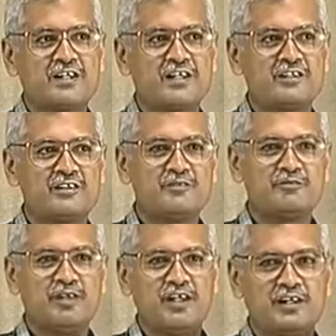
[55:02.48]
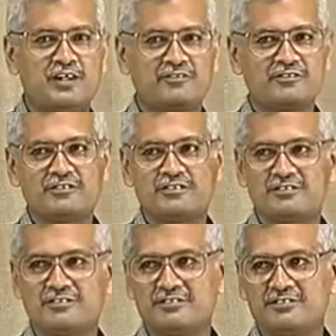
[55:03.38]
can play around.
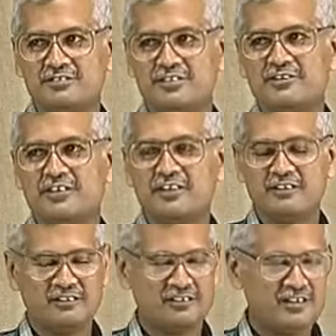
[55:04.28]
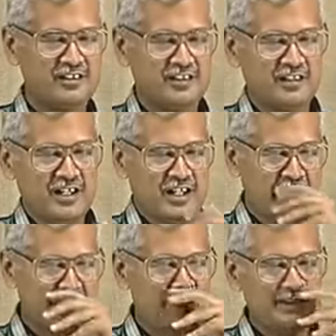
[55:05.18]
Okay.
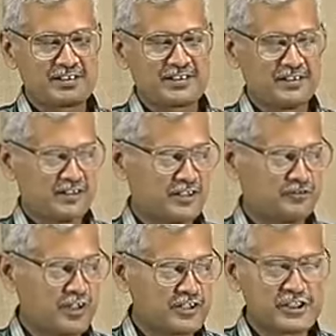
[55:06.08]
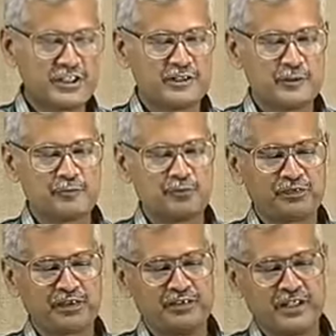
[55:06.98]
And the function
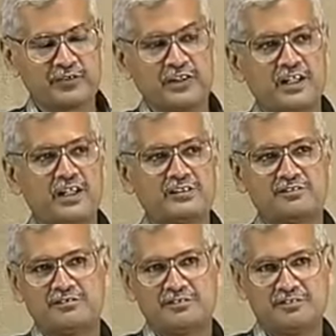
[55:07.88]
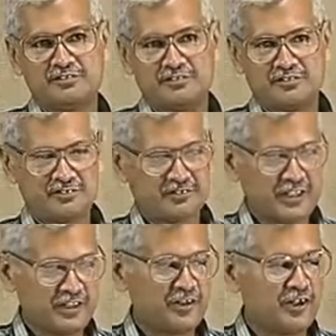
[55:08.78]
that we can
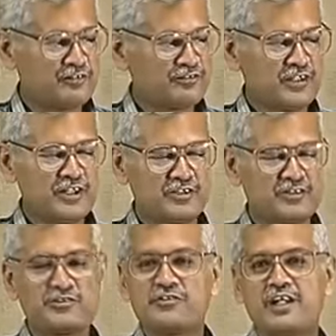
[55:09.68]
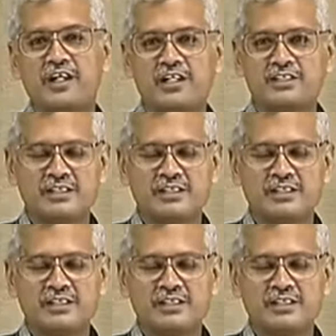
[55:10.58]
think of in order to realize